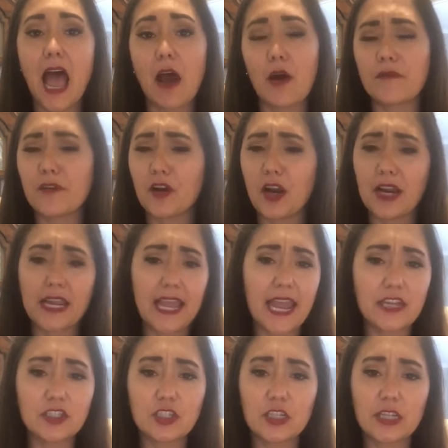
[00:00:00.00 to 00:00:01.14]
However,
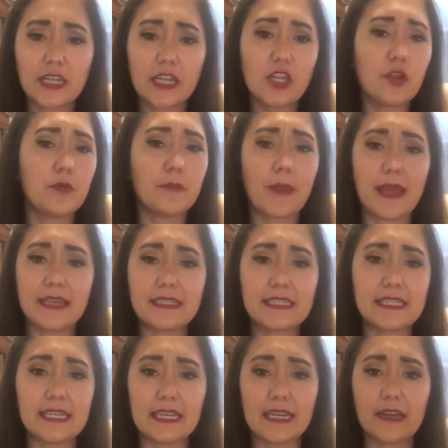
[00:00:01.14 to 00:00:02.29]
occasionally you may
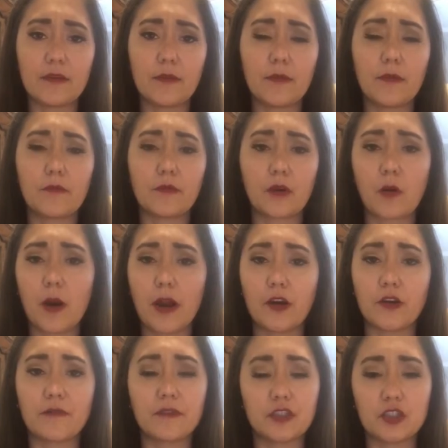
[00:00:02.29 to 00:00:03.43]
see it
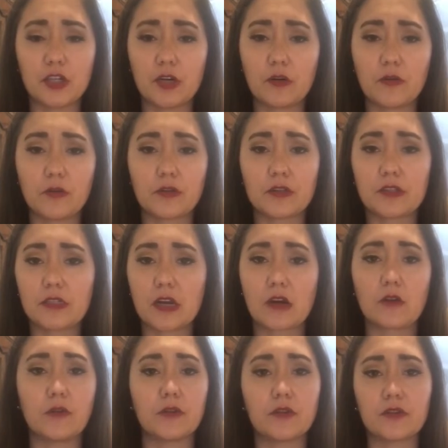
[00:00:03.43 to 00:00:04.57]
required of the shareholders,
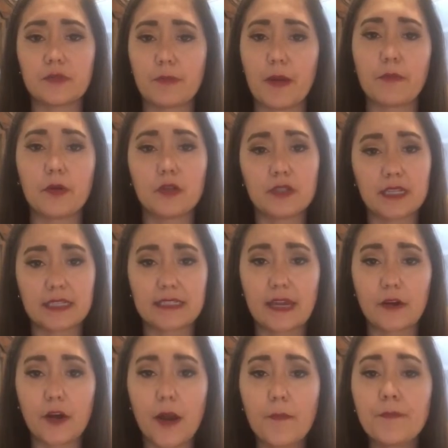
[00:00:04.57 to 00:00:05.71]
stockholders, members,
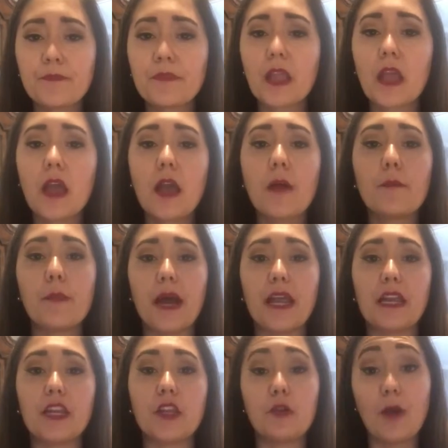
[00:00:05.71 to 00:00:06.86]
etc.
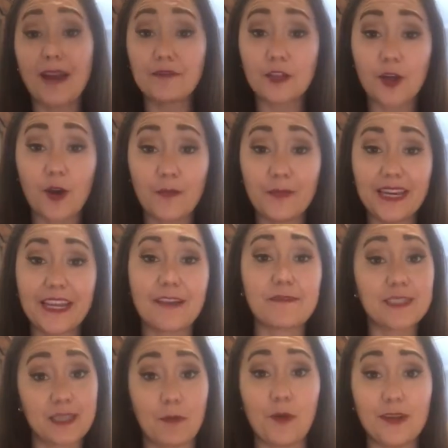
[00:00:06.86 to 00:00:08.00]
But you have to call a meeting of
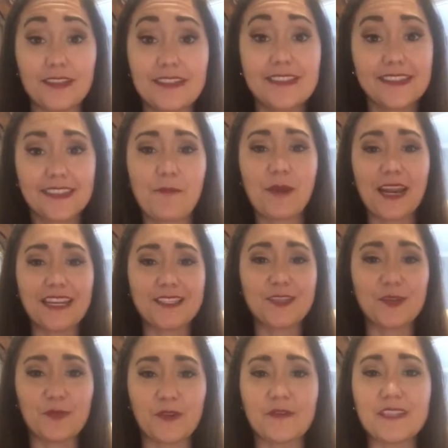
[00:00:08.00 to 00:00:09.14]
someone. Someone has to
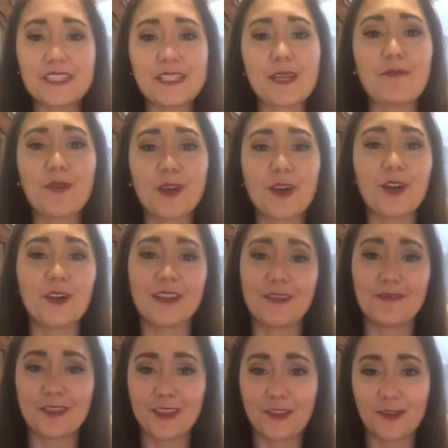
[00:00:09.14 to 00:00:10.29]
approve it. Someone currently
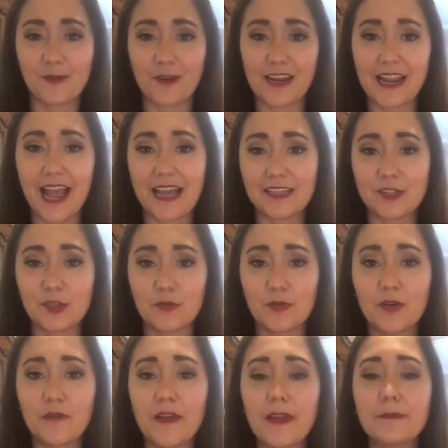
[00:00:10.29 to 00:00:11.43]
with authority has to
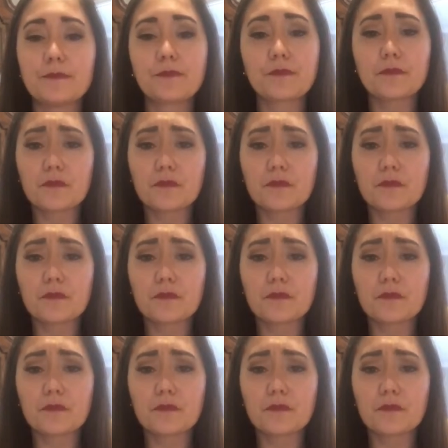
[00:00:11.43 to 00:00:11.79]
approve it.